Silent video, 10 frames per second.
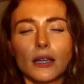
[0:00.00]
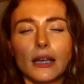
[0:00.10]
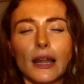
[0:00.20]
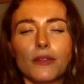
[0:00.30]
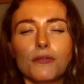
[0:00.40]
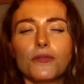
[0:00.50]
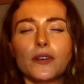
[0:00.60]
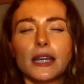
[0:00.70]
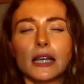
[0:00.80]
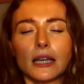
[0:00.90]
Let the
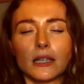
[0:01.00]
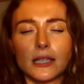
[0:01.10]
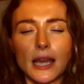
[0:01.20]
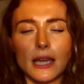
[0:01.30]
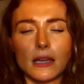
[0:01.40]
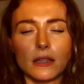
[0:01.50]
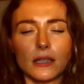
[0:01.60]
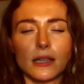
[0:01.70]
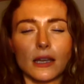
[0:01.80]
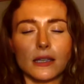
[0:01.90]
feeling take the
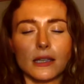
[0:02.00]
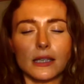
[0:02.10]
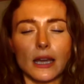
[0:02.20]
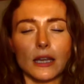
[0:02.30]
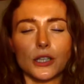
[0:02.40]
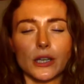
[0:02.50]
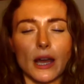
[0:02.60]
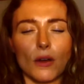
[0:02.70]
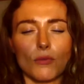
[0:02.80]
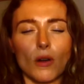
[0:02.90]
center stage
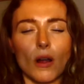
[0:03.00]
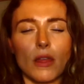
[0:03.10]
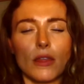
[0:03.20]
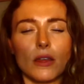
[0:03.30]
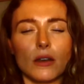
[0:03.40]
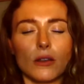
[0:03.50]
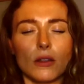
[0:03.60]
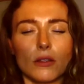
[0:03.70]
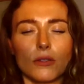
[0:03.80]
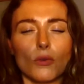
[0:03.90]
now rather than the
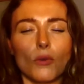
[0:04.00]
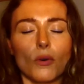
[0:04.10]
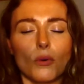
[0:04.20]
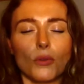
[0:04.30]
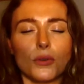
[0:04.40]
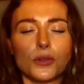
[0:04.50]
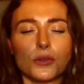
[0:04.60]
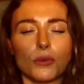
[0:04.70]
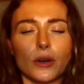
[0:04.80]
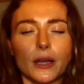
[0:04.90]
thought or the
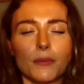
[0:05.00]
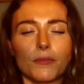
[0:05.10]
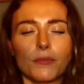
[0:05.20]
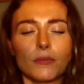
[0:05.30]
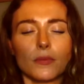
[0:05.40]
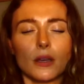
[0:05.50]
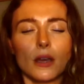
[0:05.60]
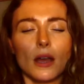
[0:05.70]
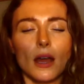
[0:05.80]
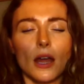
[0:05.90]
story.
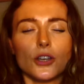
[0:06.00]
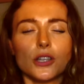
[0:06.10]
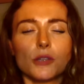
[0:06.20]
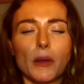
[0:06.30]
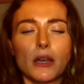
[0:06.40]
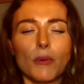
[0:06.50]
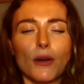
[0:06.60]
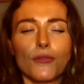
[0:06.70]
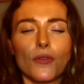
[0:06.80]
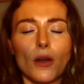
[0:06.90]
And just spend
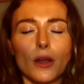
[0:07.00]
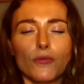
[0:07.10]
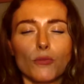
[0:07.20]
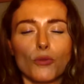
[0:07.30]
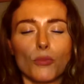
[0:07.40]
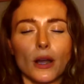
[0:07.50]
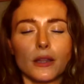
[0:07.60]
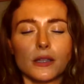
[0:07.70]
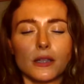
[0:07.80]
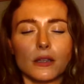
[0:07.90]
about 5 more
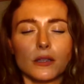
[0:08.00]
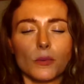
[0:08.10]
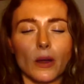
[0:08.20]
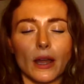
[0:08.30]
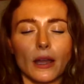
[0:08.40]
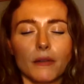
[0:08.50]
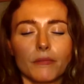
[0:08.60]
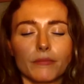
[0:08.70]
breaths in this way.